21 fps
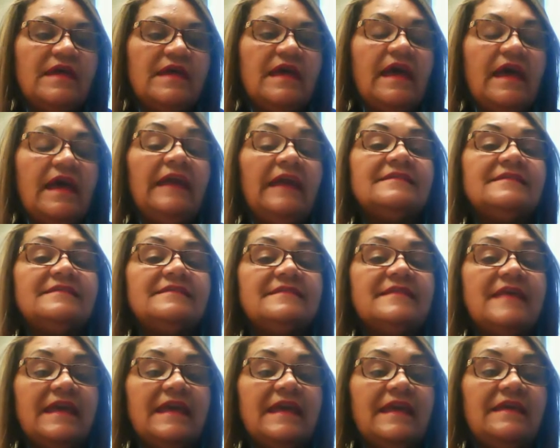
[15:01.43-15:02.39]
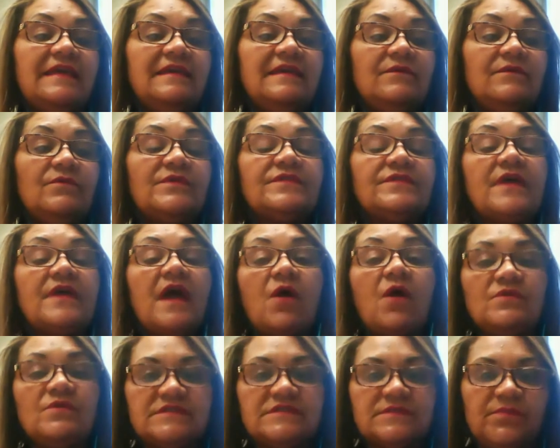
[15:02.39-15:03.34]
And they, with
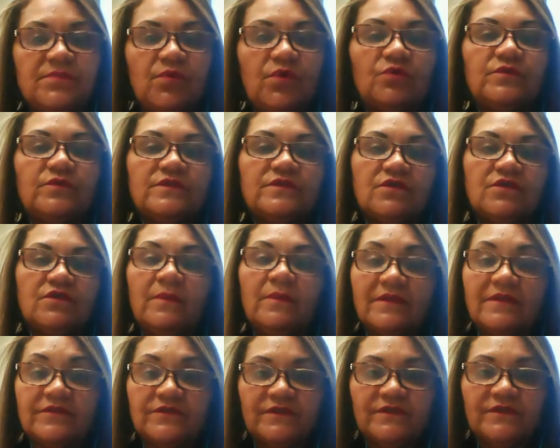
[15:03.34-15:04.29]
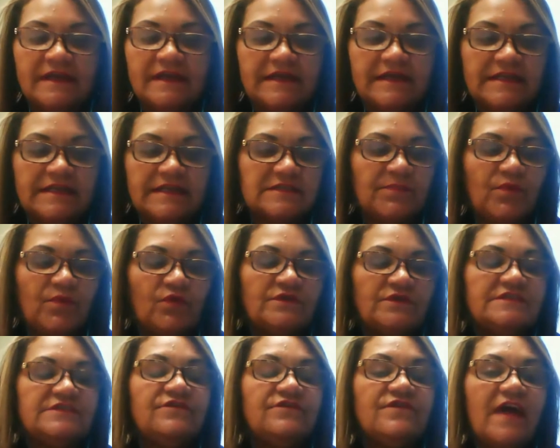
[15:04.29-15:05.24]
our support, with the Commonwealth of Learning
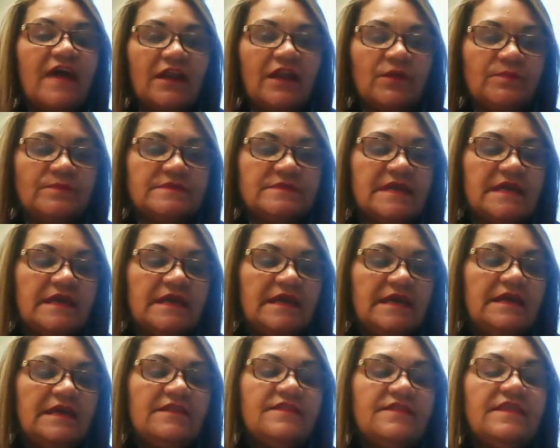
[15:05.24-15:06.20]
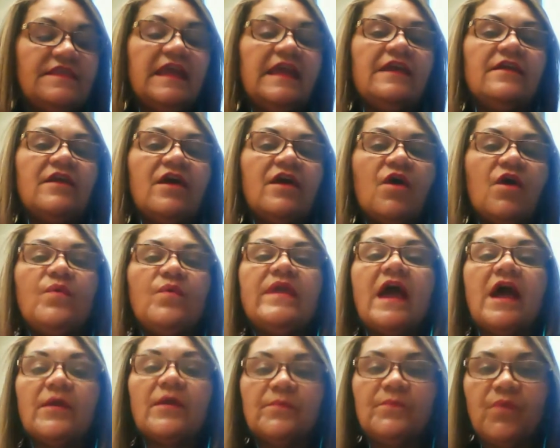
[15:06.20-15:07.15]
support, developed their
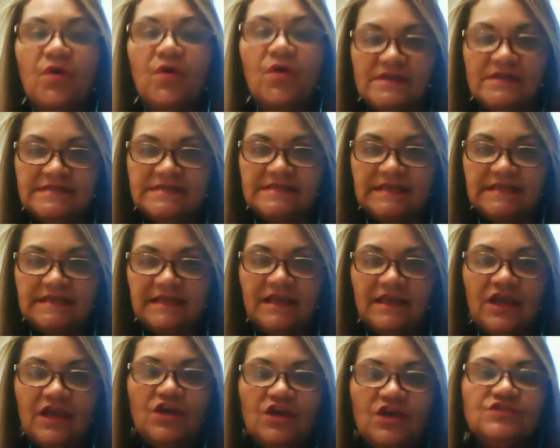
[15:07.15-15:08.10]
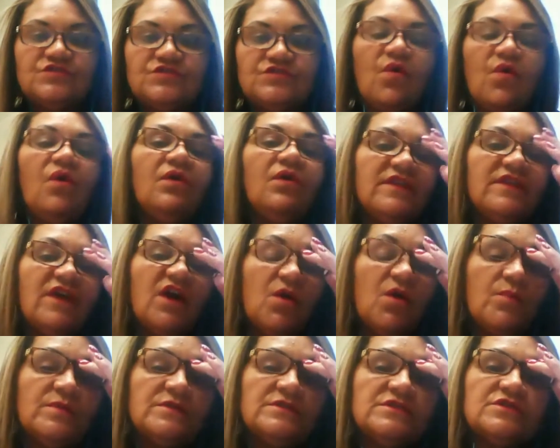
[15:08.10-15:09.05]
OER policy. So all the
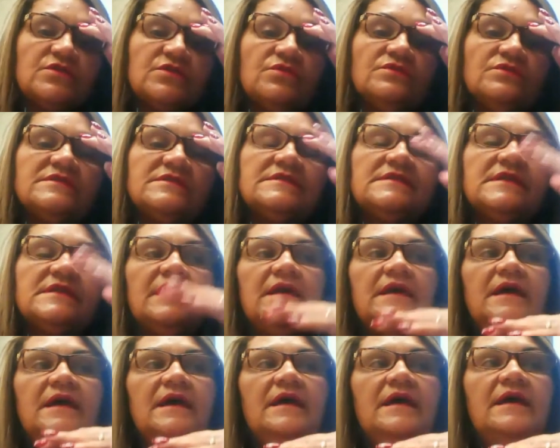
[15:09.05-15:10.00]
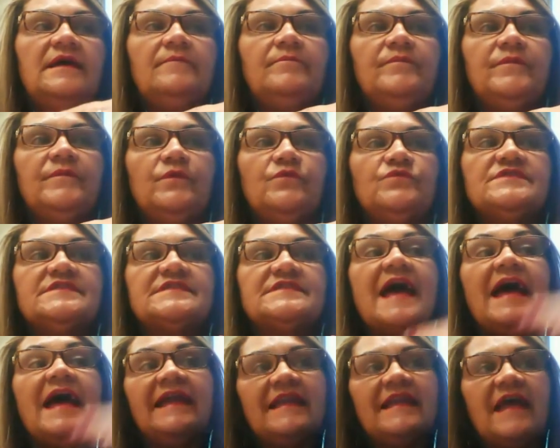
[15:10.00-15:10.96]
open schools who
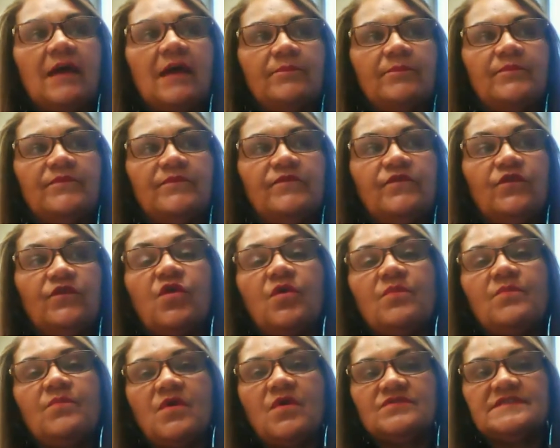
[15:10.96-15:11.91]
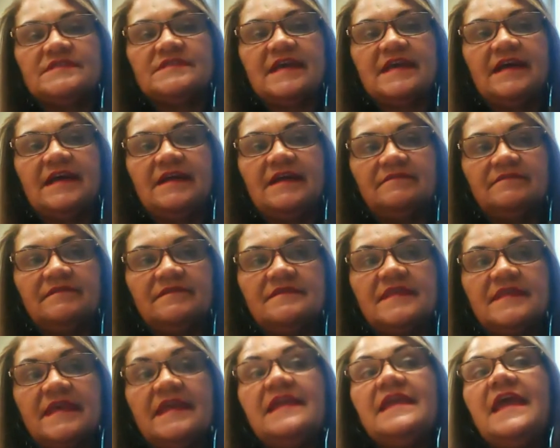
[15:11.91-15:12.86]
signed up for COMOSA,
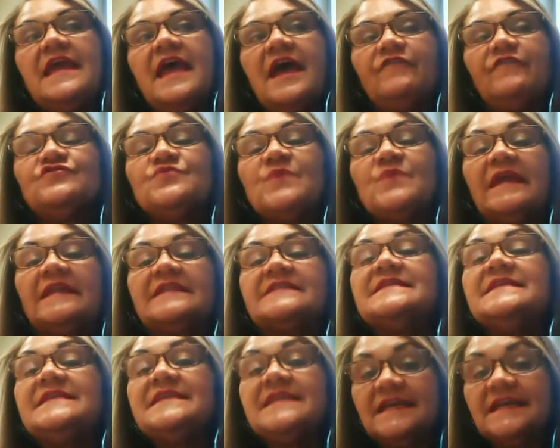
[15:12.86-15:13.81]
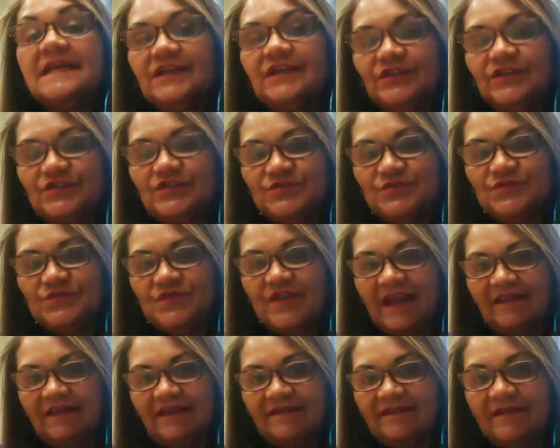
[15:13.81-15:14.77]
they have to adhere to
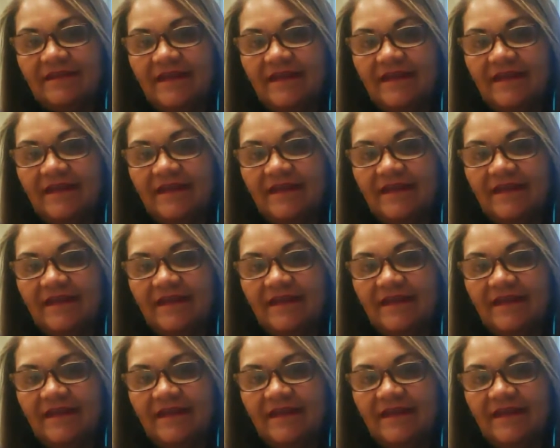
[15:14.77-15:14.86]
that.